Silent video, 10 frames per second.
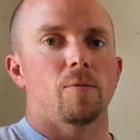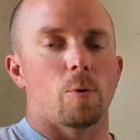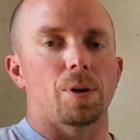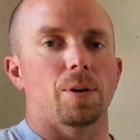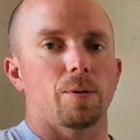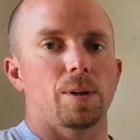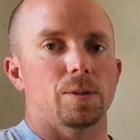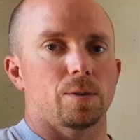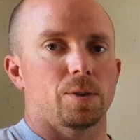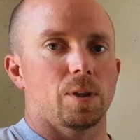40
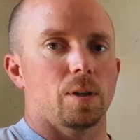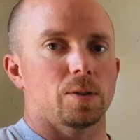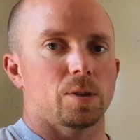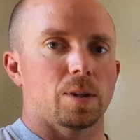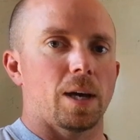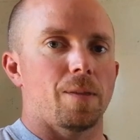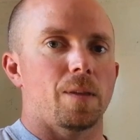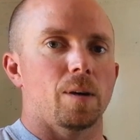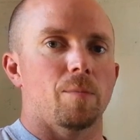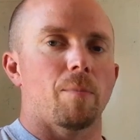degrees or so, so
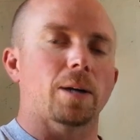that the